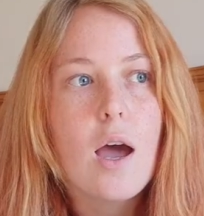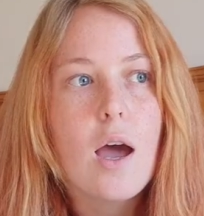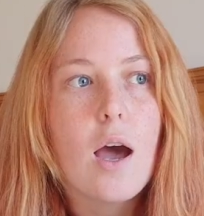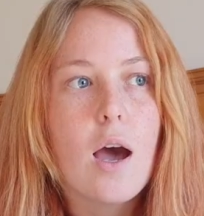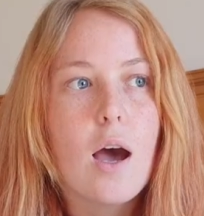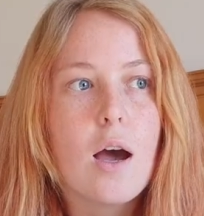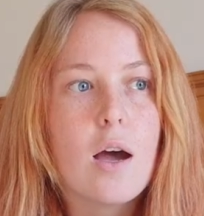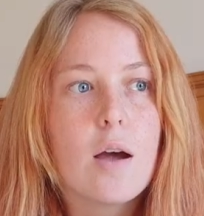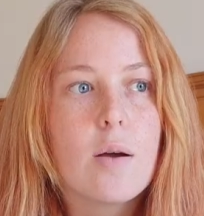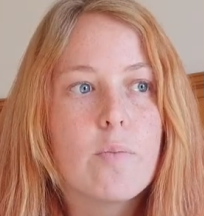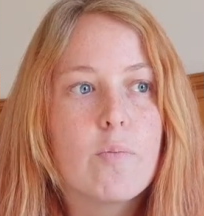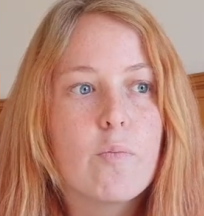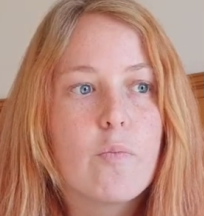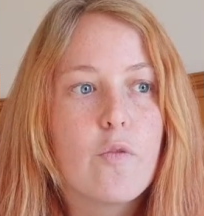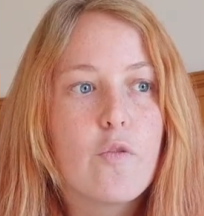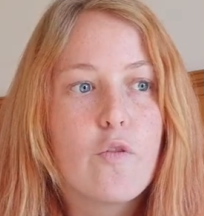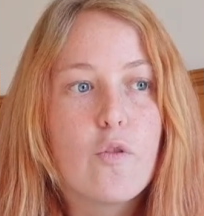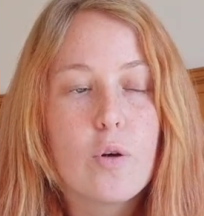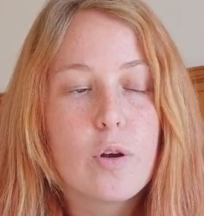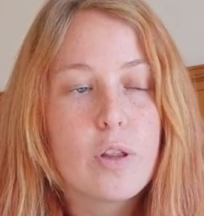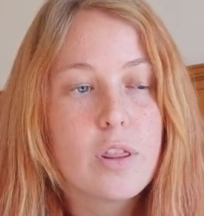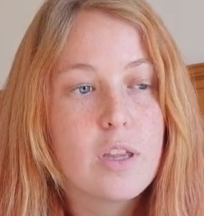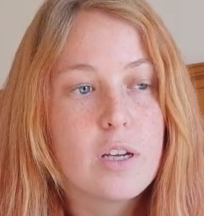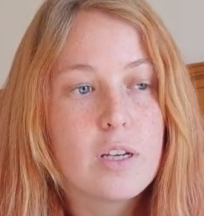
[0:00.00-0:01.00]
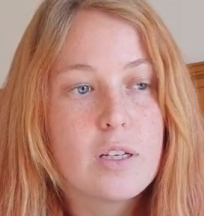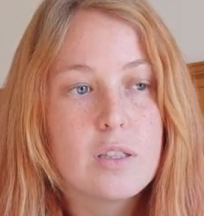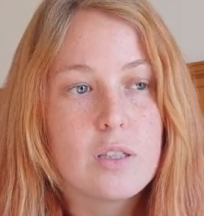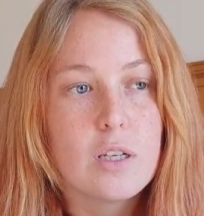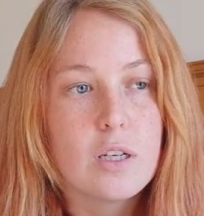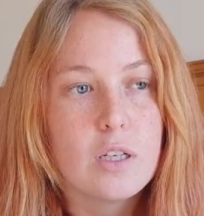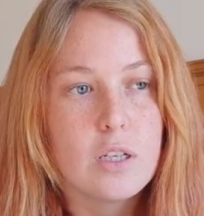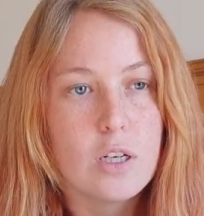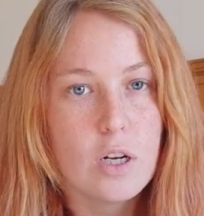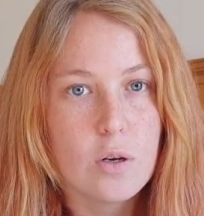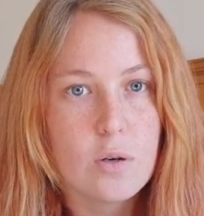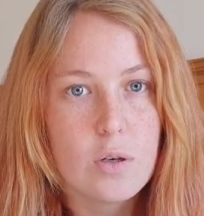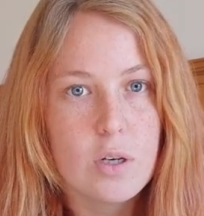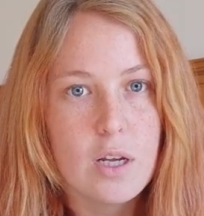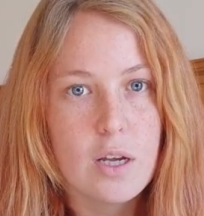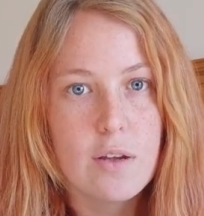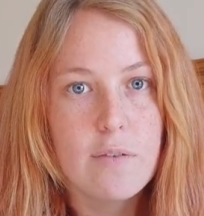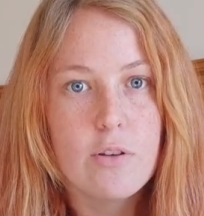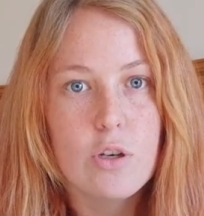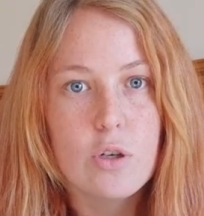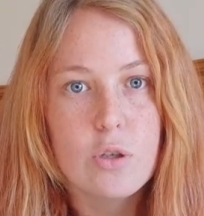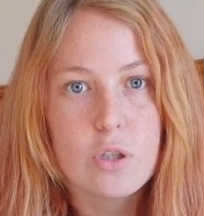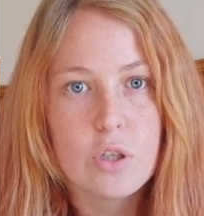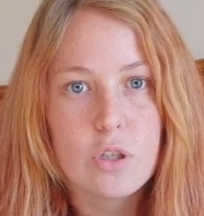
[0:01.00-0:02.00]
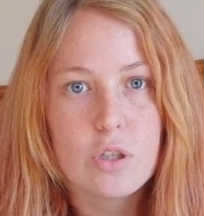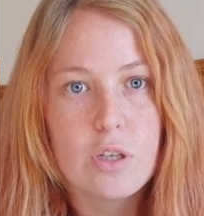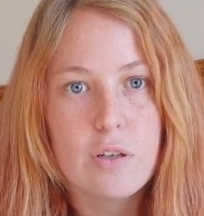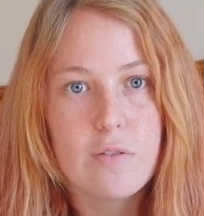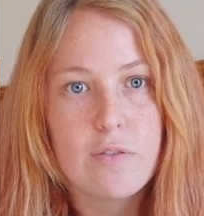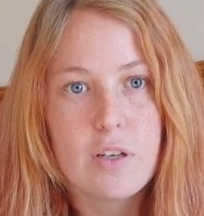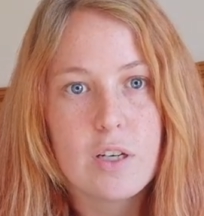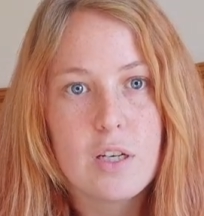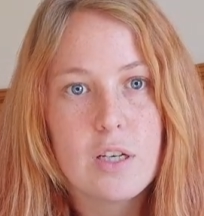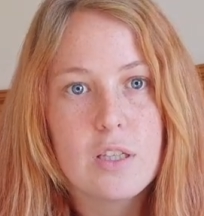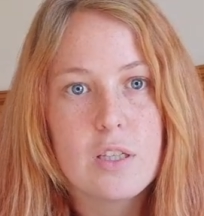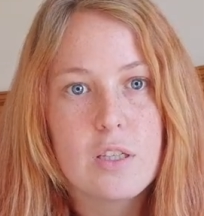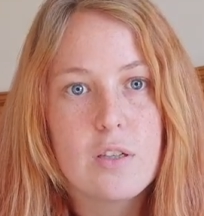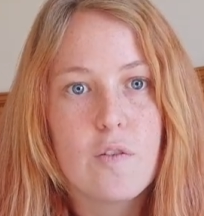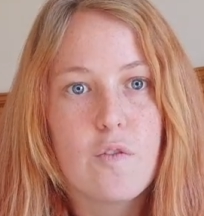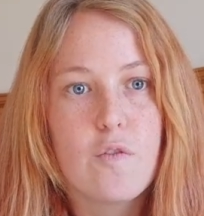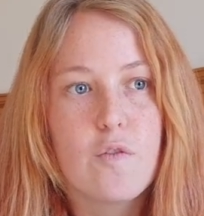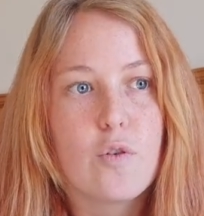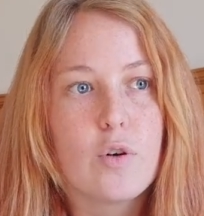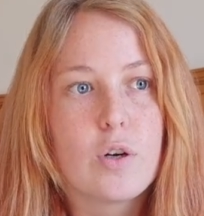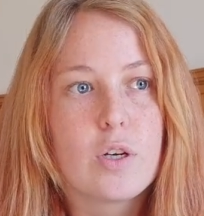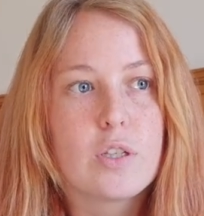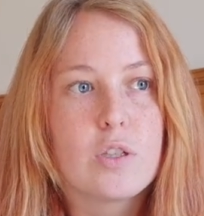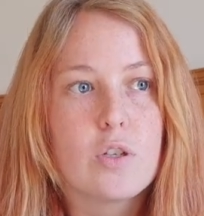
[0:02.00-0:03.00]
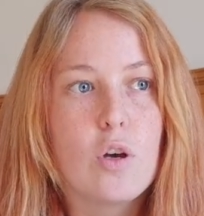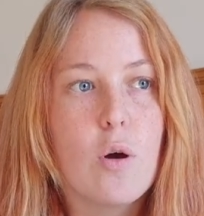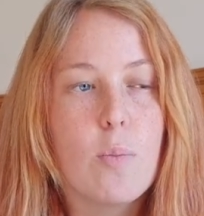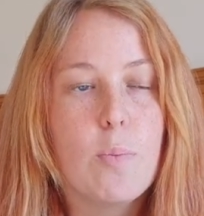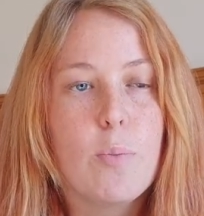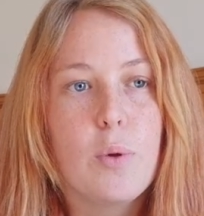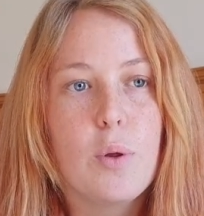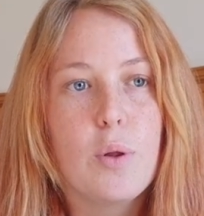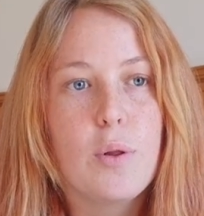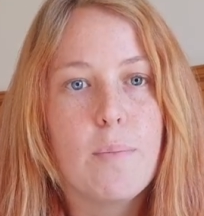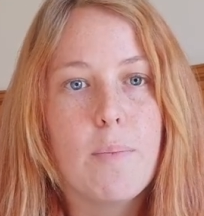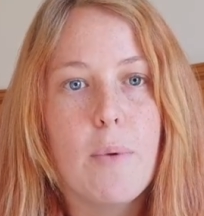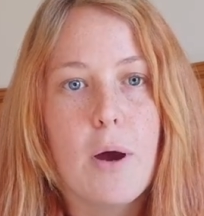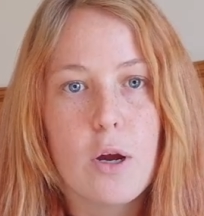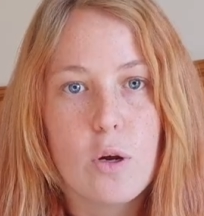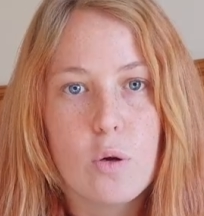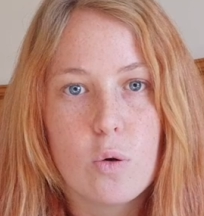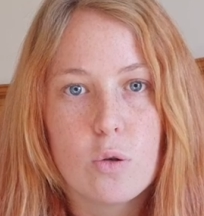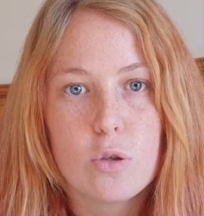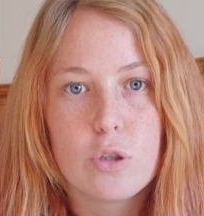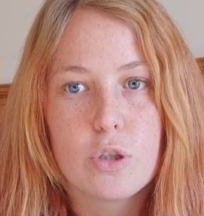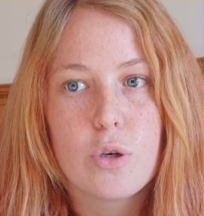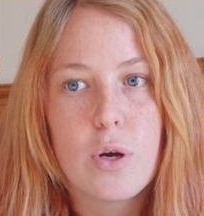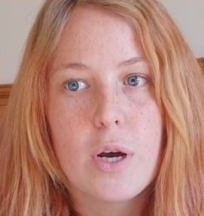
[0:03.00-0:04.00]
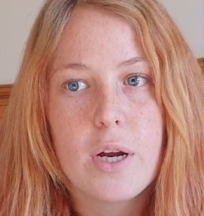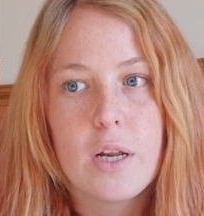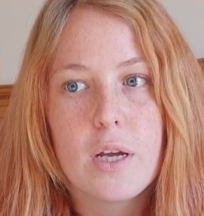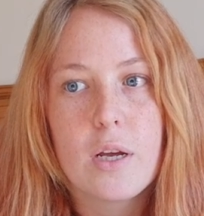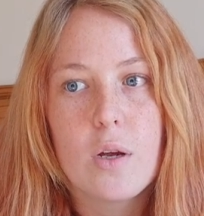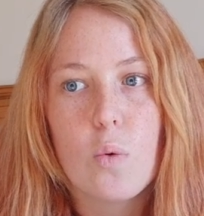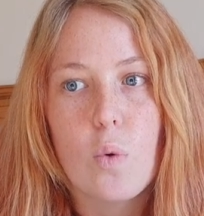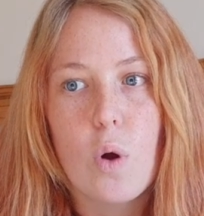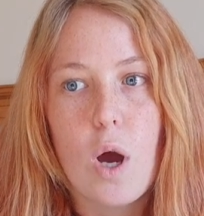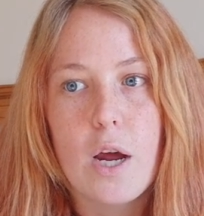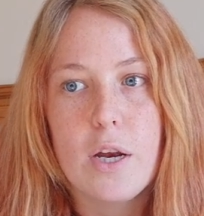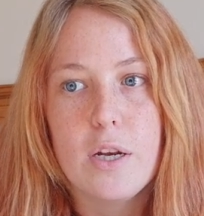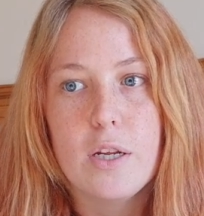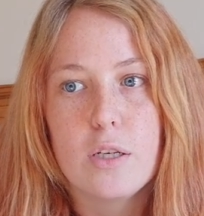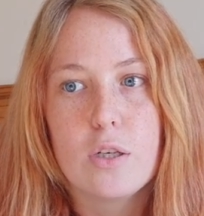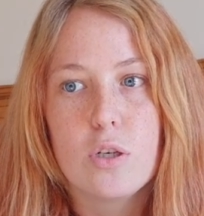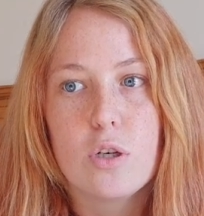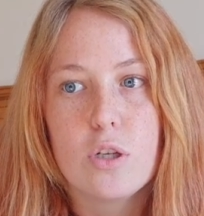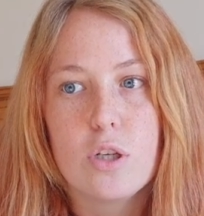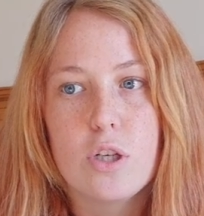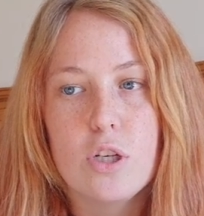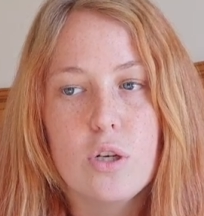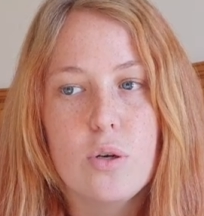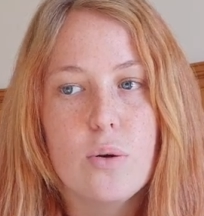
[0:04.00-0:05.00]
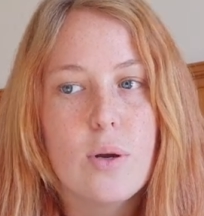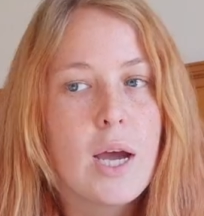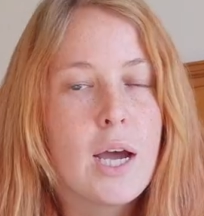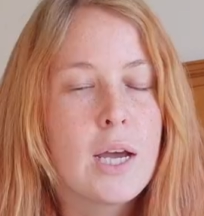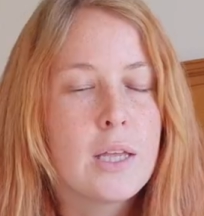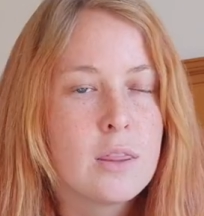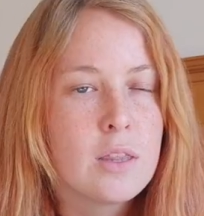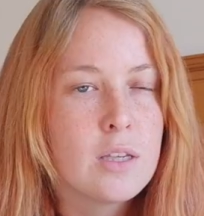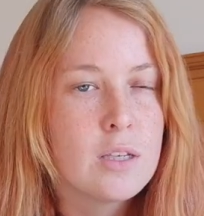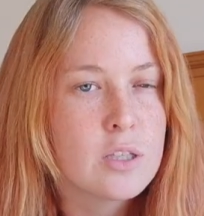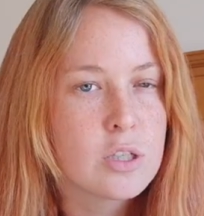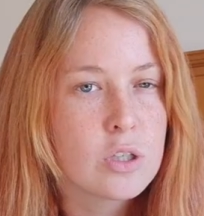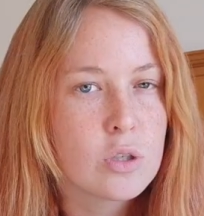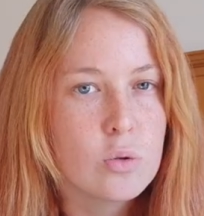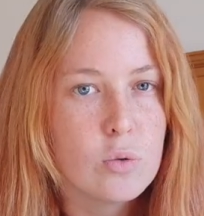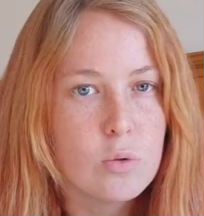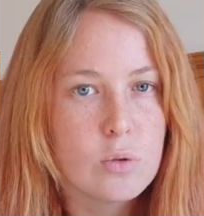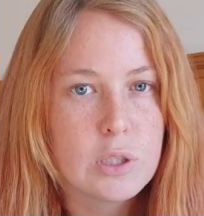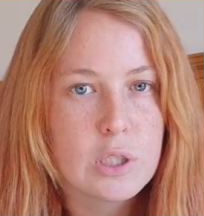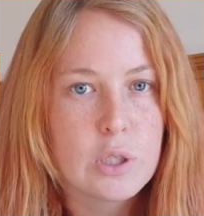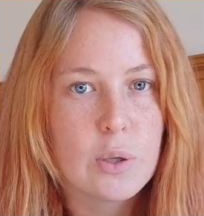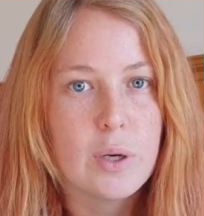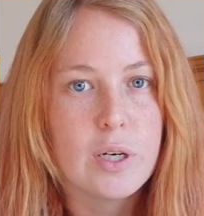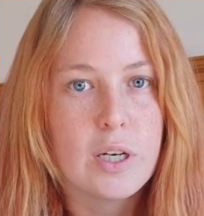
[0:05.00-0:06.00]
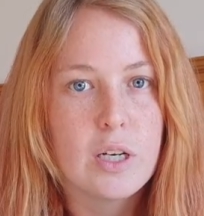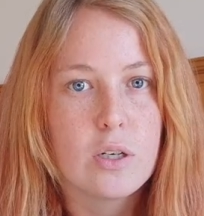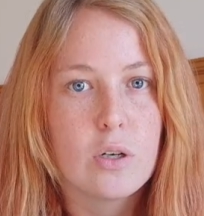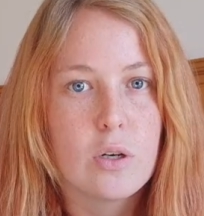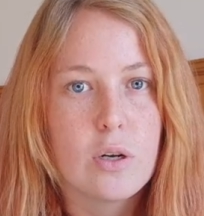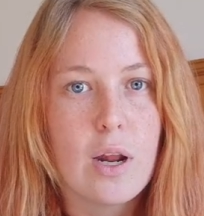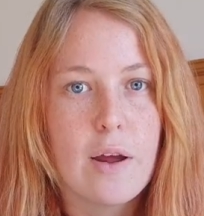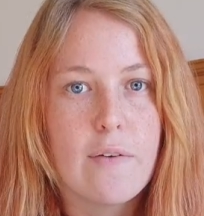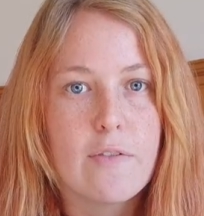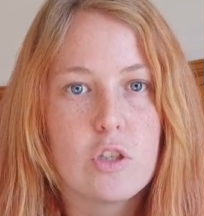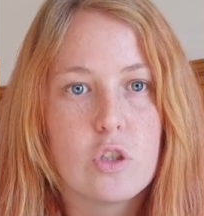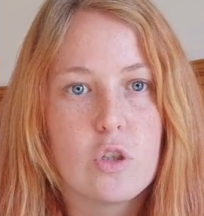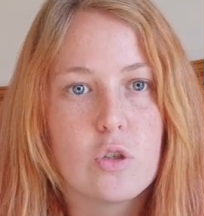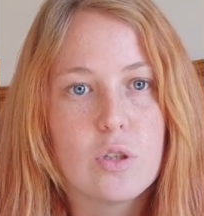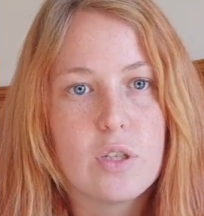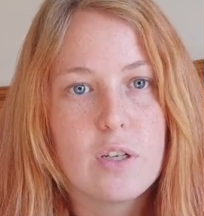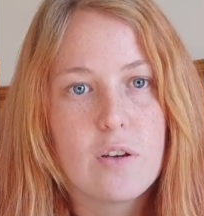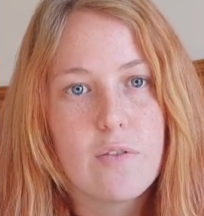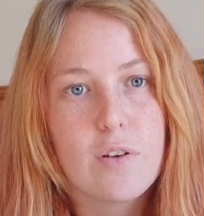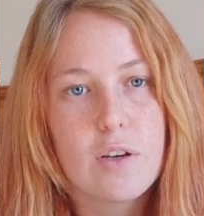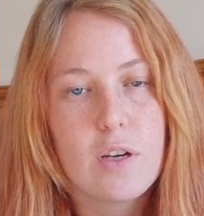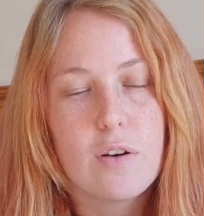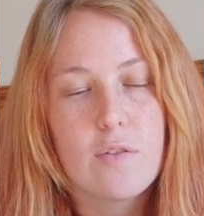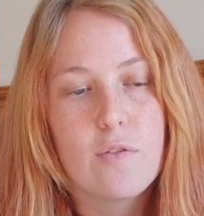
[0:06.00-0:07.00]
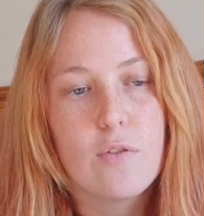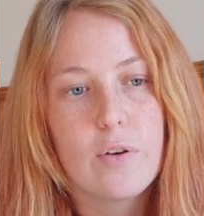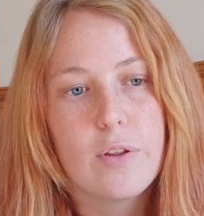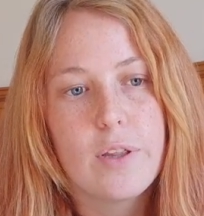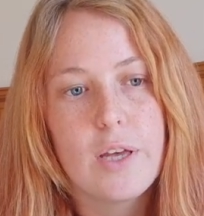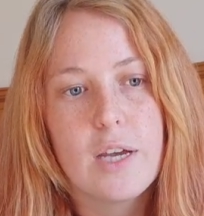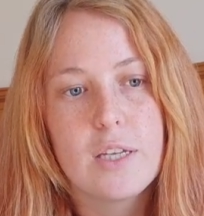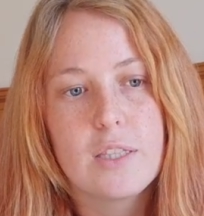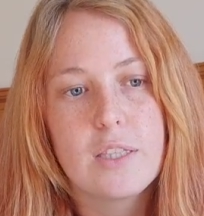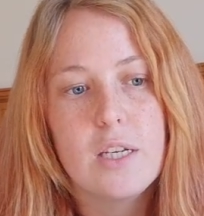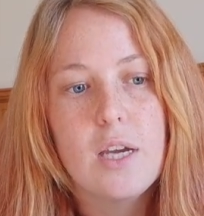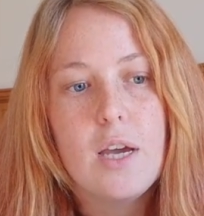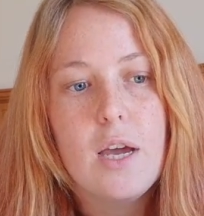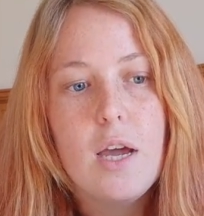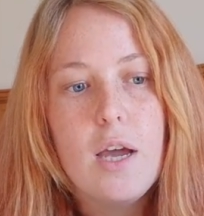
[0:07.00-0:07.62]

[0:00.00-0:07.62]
Um, for things that don't give you certificates, for example, my horse riding I did not do at this school, so I did not have a certificate for that.